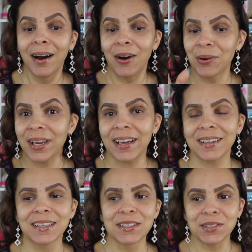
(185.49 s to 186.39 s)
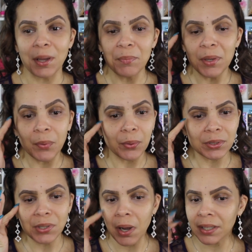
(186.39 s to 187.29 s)
Okay, some people
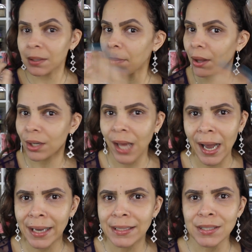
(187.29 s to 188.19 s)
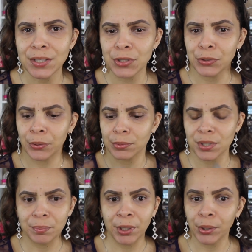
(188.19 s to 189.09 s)
were talking about lines, you know,
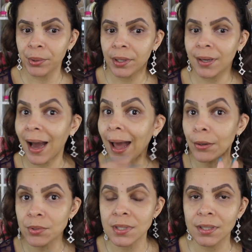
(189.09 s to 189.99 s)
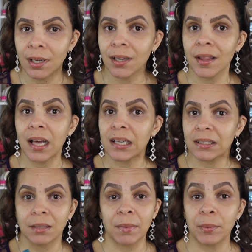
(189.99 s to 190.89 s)
smearing. I don't see none of that. I
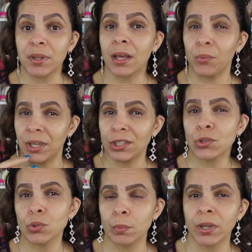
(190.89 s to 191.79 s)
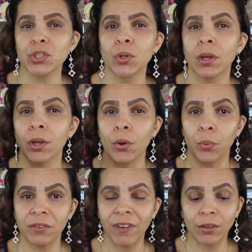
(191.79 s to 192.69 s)
think maybe they went in too much
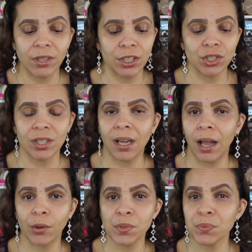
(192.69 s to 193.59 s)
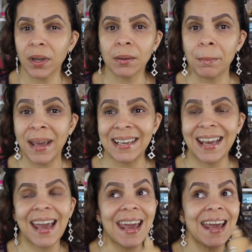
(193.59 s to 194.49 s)
with foundation. I always recommend
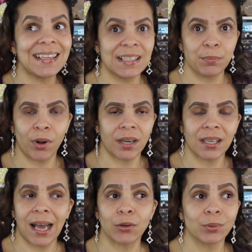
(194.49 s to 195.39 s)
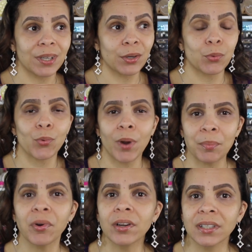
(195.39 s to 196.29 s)
any product. I don't care
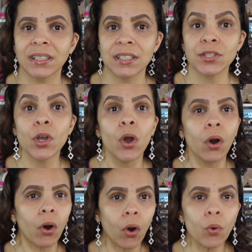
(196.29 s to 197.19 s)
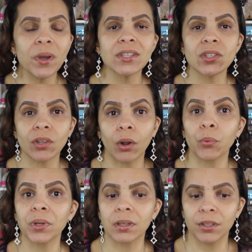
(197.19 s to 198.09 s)
what product it is. Always
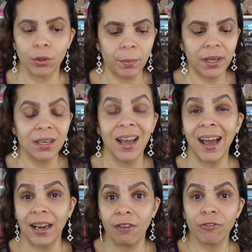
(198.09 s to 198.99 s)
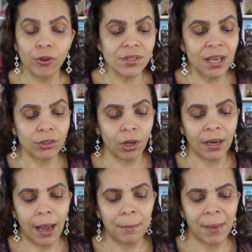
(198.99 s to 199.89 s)
start with a little bit. And at first I
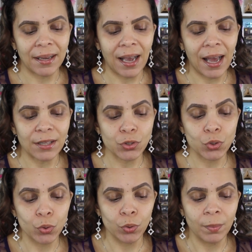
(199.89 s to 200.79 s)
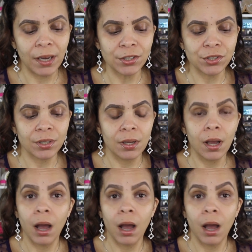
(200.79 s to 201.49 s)
thought I might have had too much,